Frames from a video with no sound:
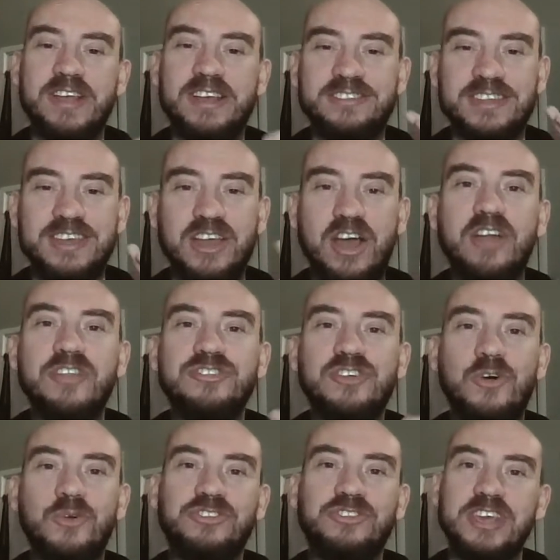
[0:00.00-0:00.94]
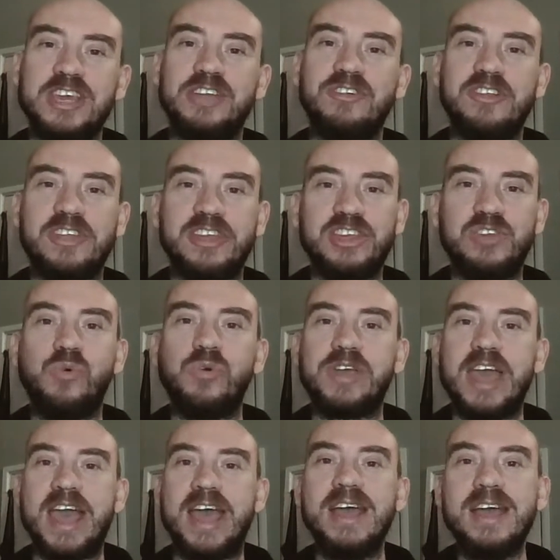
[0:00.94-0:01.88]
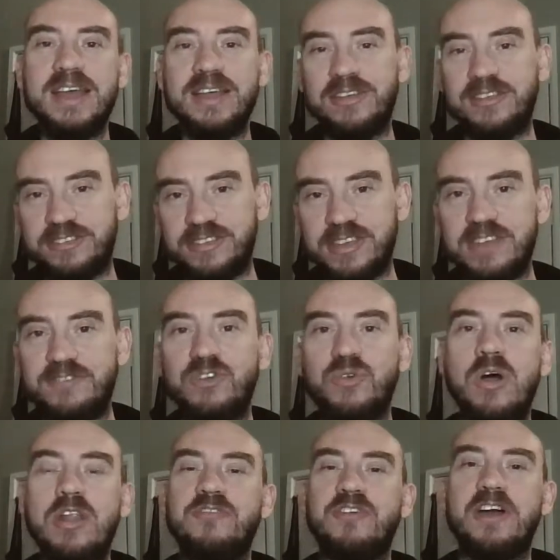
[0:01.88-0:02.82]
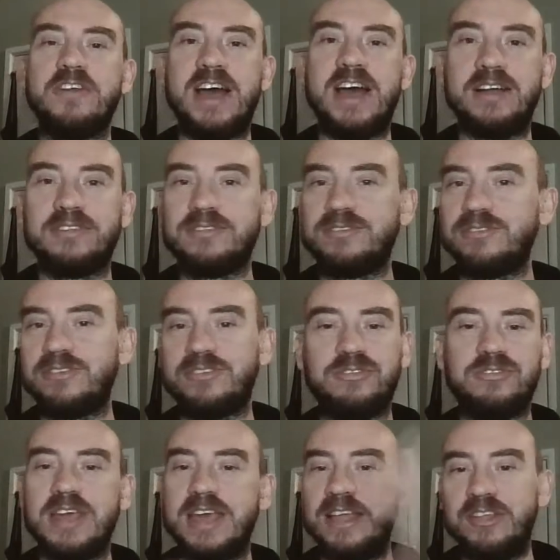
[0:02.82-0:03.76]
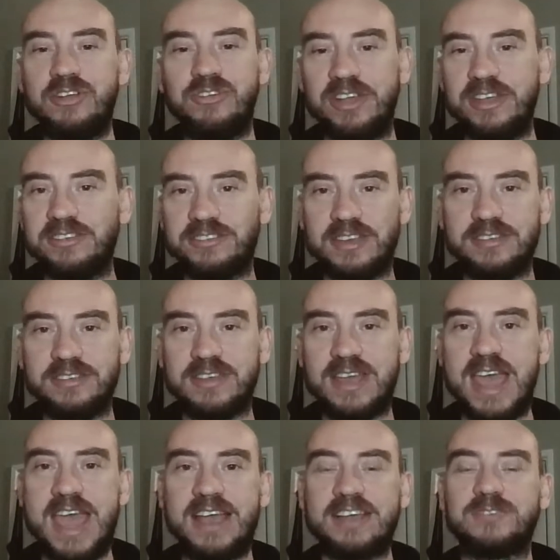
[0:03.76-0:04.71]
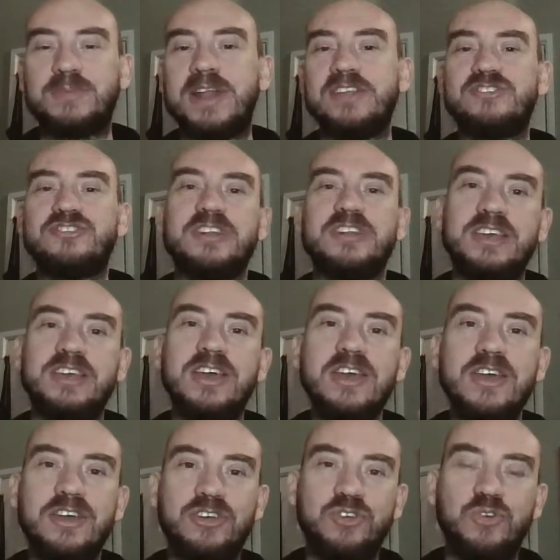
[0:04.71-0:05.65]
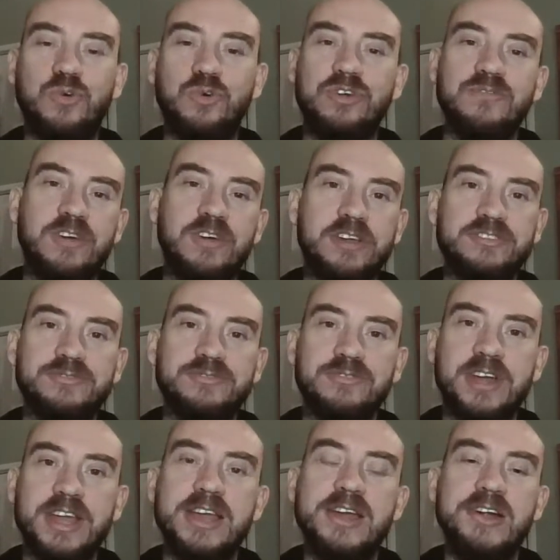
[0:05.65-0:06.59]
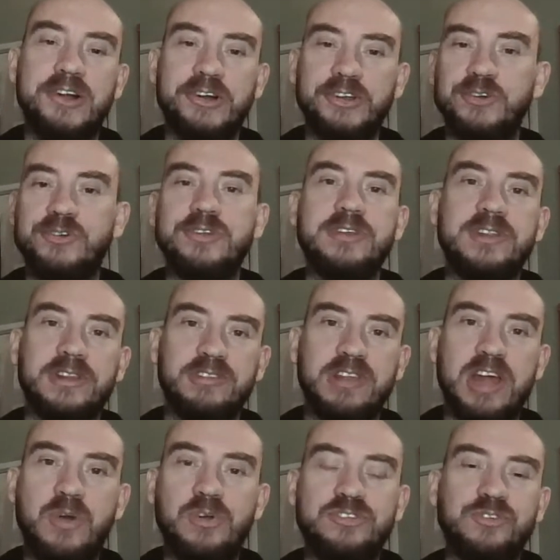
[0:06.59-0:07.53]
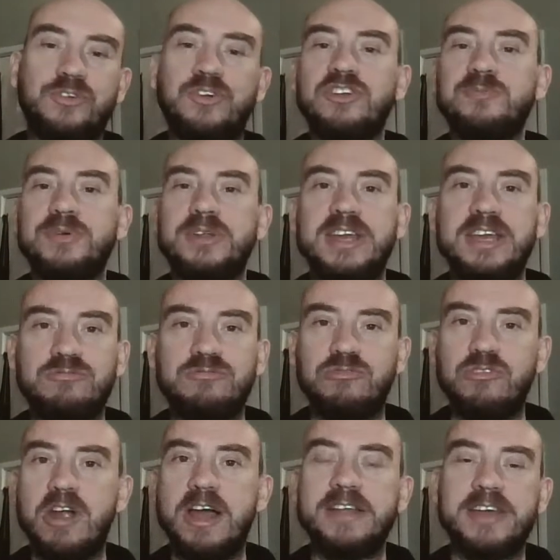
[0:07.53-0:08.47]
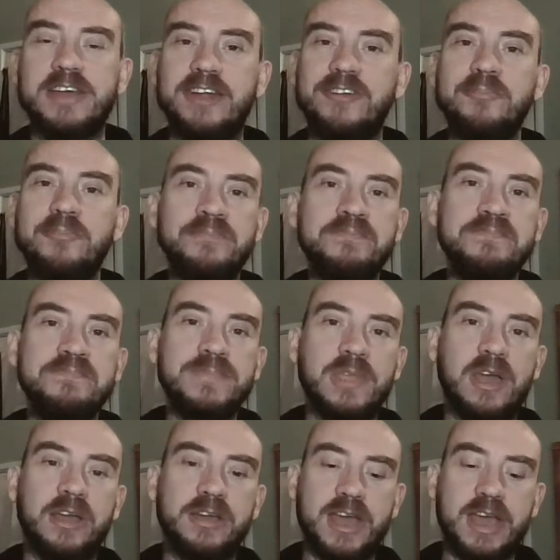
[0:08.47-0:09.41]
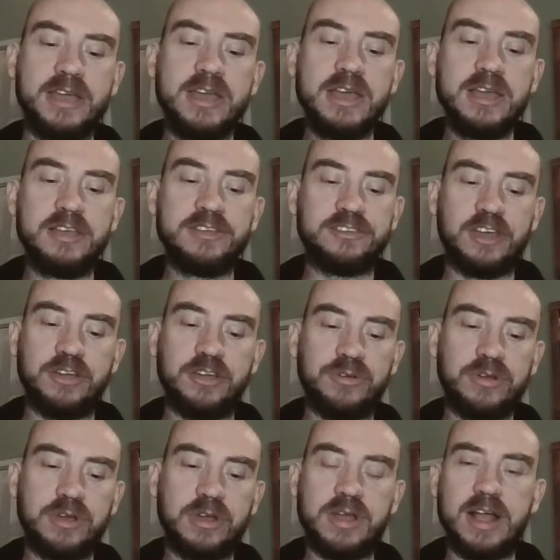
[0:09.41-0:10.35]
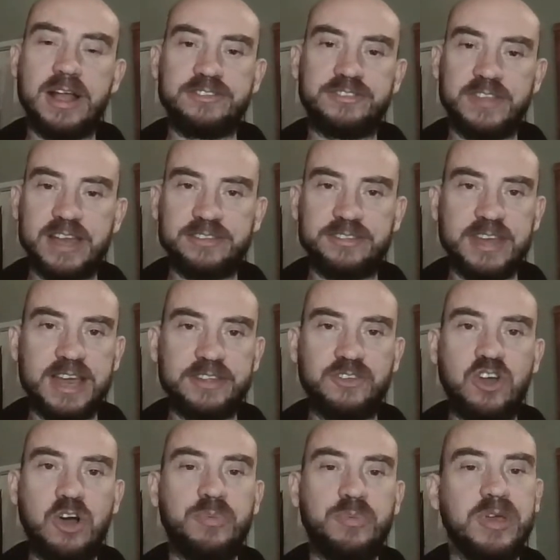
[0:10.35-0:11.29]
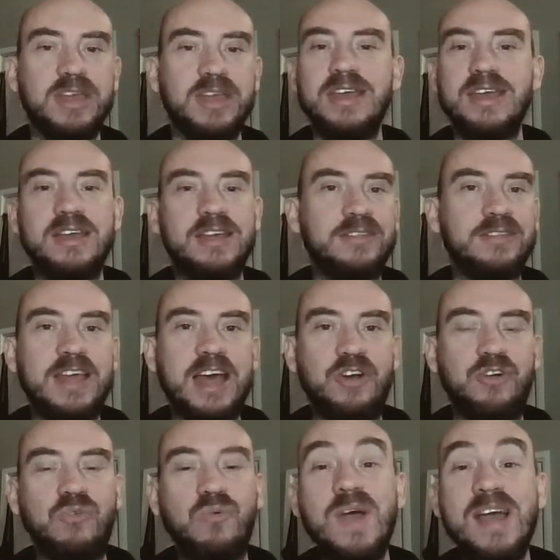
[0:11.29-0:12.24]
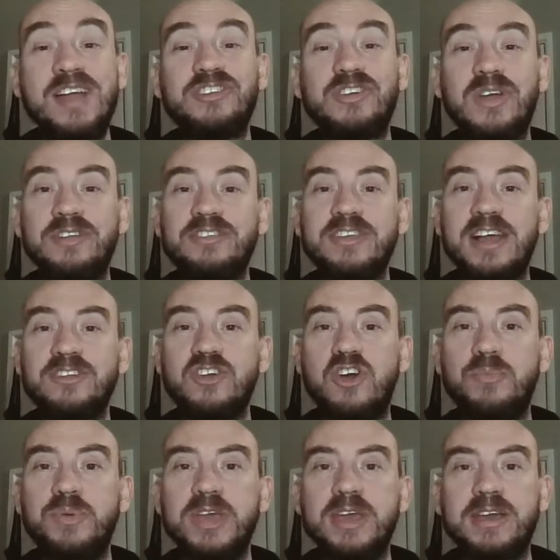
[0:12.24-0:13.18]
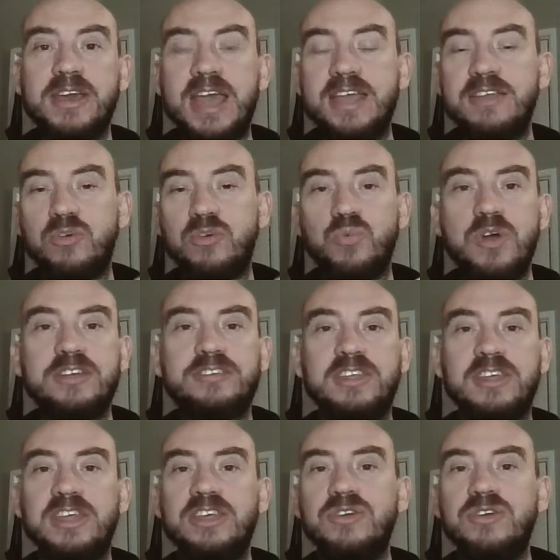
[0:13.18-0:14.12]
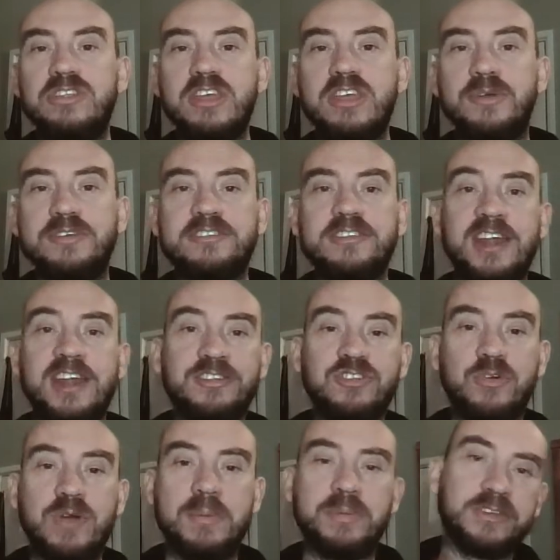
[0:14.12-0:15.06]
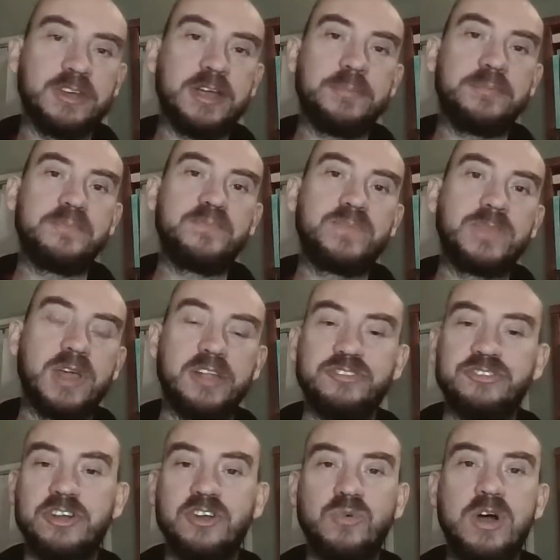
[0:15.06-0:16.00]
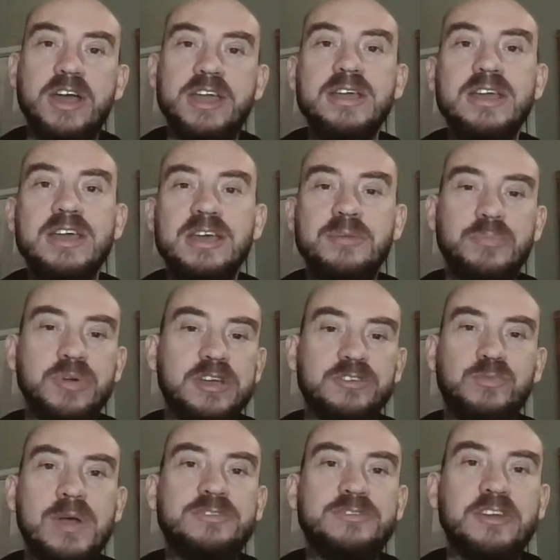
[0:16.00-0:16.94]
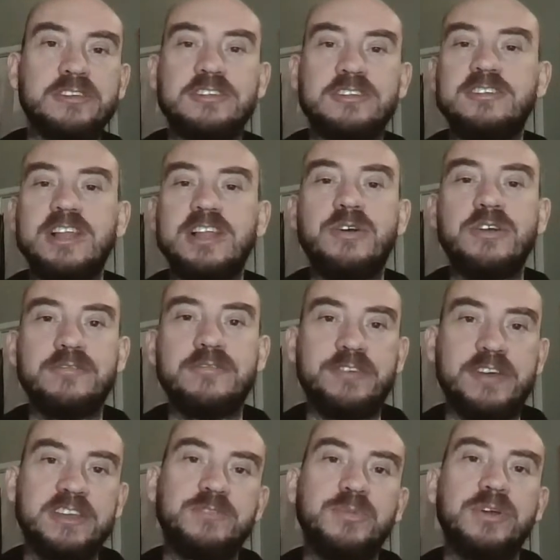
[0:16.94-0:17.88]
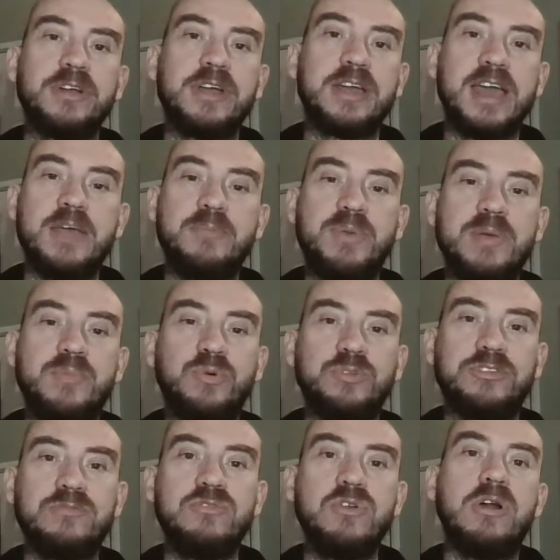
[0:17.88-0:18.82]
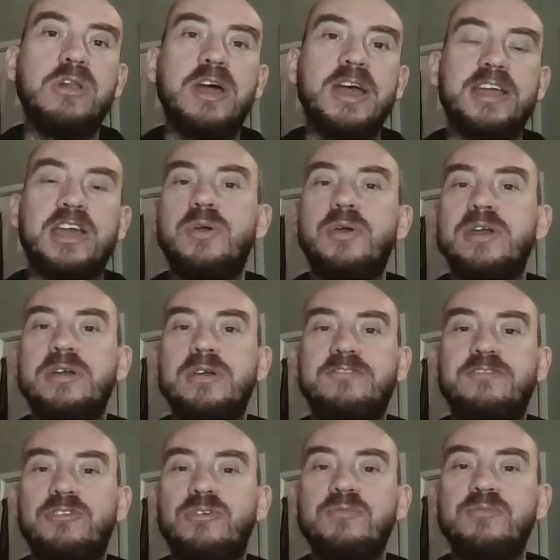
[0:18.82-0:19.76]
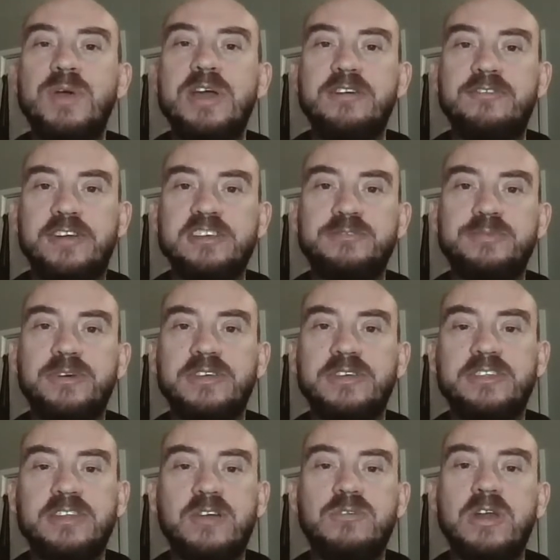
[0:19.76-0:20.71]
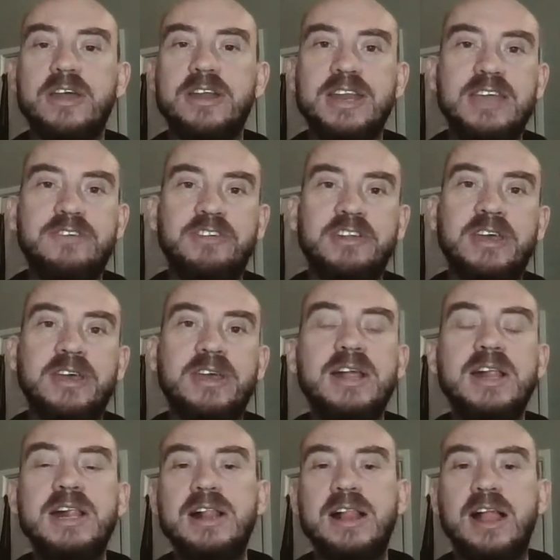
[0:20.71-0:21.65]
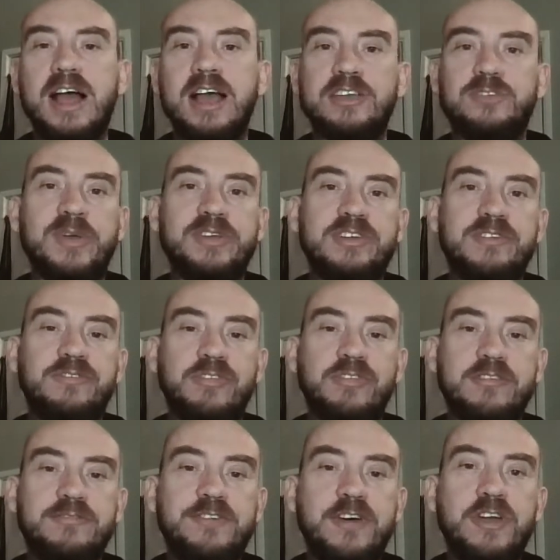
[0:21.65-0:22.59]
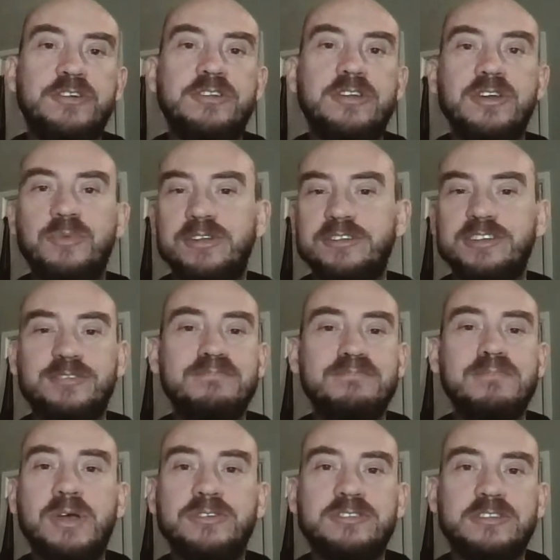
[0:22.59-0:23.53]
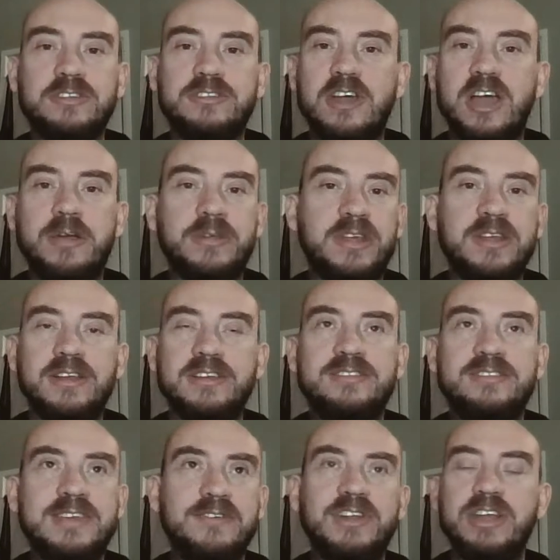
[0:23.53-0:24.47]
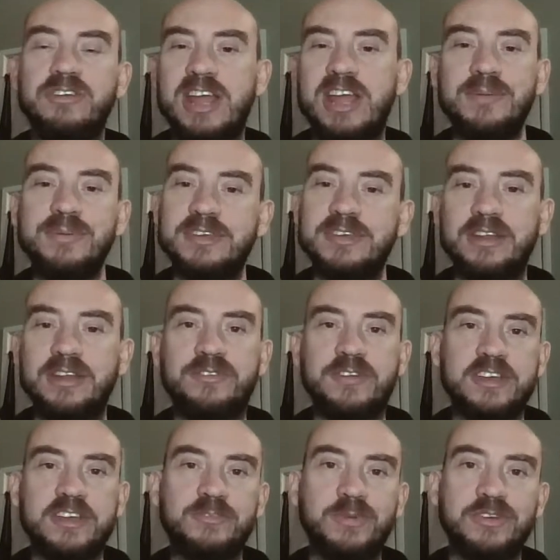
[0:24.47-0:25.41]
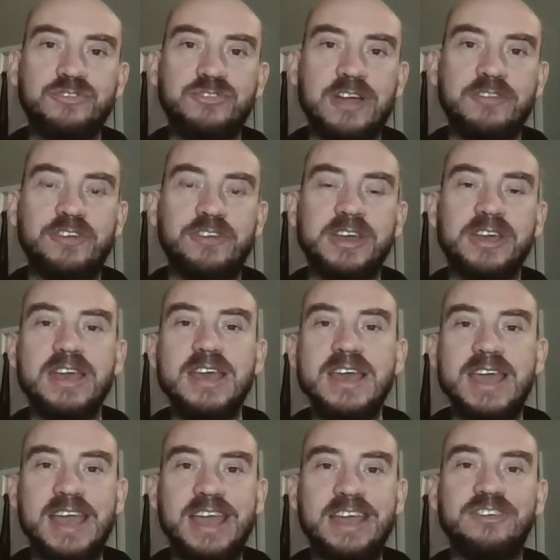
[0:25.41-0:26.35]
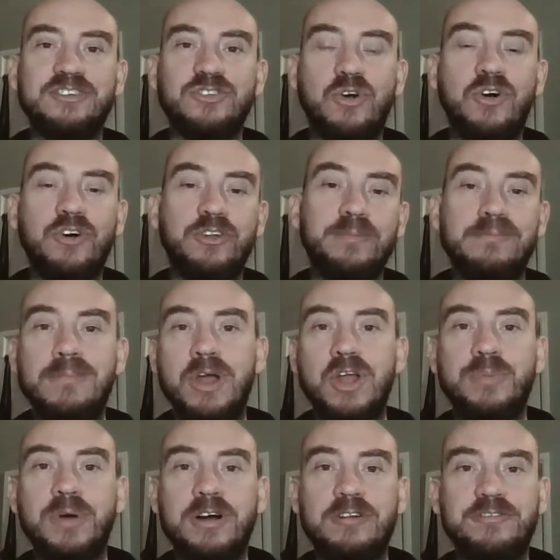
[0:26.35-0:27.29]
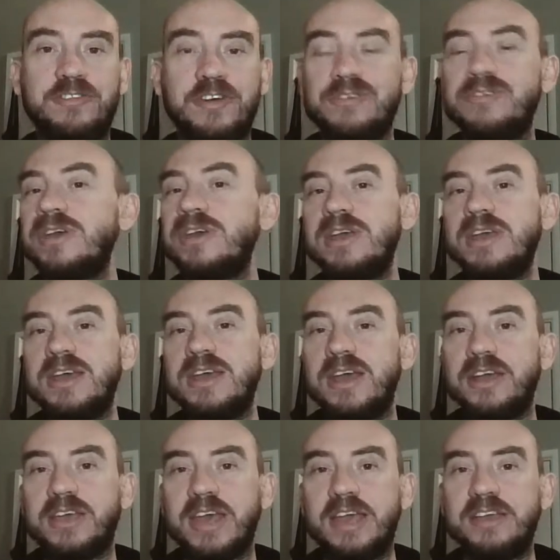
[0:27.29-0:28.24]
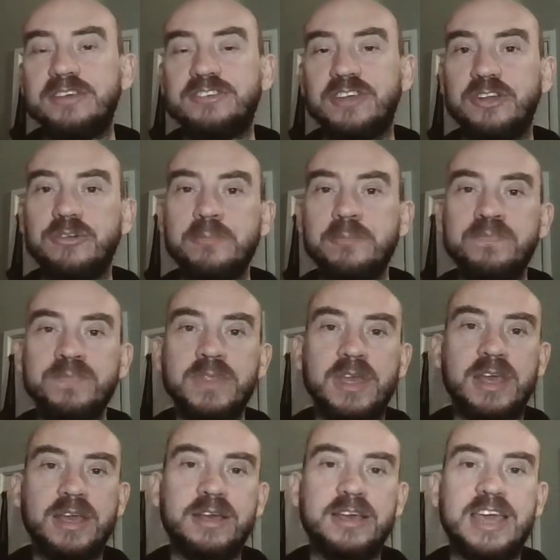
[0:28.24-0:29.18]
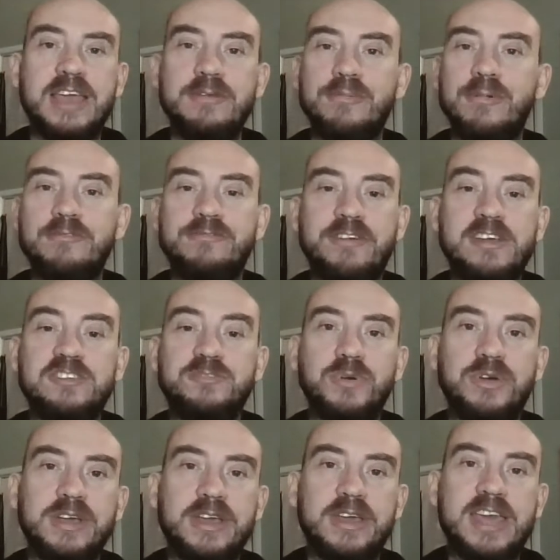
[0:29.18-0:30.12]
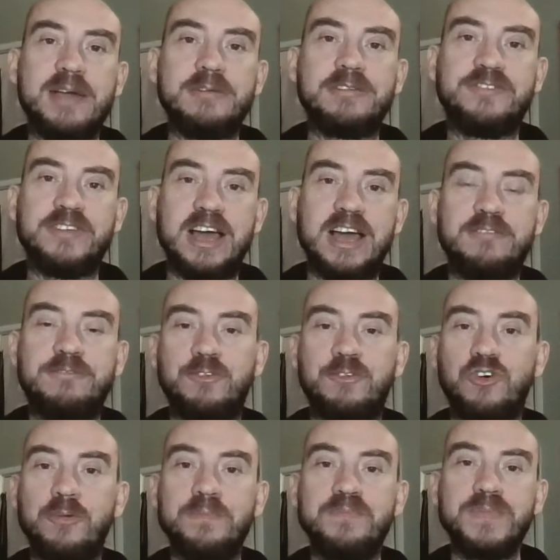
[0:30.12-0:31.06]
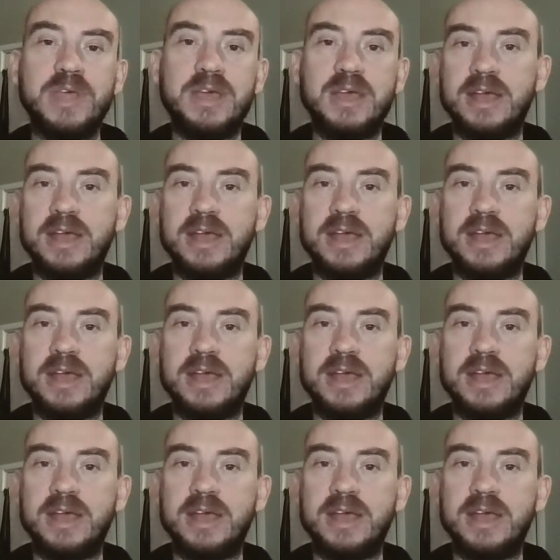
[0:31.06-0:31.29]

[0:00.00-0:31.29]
That's the untold secret that you will get. See if you qualify. That increases exponentially your conversion rate, or lowers your cost per lead right down. Okay, so that's the ad copy. Now, where do you go after the ad copy? Okay, the worst thing that you can do is sell it to a website. And you know why? Because websites are slower than Facebook. Okay, people do not like going, if they're on Facebook, they don't like leaving it, especially if on the phone, which is most of the time. I think 70 or 80% of Facebook's traffic is on mobile phone. Okay, so keep them on Facebook, get them to fill out a form.